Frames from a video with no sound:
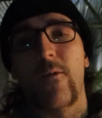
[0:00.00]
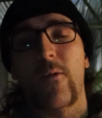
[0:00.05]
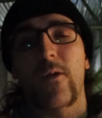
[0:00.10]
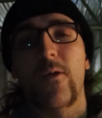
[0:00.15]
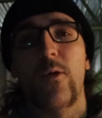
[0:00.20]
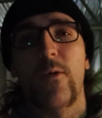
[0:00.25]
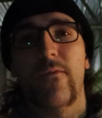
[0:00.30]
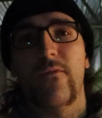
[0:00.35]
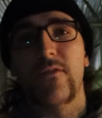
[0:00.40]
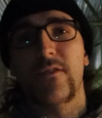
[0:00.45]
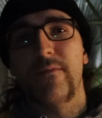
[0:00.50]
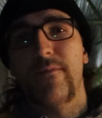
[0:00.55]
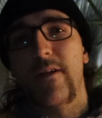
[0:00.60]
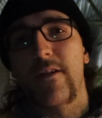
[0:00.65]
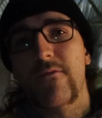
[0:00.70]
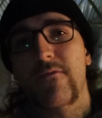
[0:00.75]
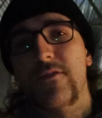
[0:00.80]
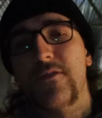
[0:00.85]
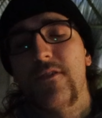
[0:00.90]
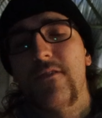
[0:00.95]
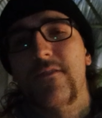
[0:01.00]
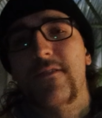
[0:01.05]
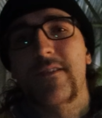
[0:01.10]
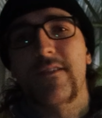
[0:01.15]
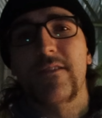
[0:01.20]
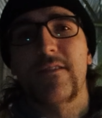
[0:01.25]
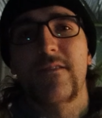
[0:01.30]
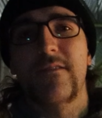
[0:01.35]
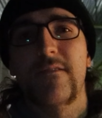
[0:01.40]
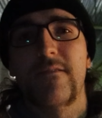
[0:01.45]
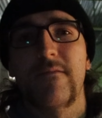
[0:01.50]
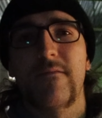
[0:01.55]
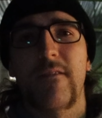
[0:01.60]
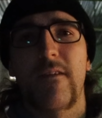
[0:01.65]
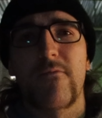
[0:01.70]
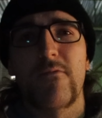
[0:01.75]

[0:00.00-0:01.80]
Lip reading: we're going to hope for some better results because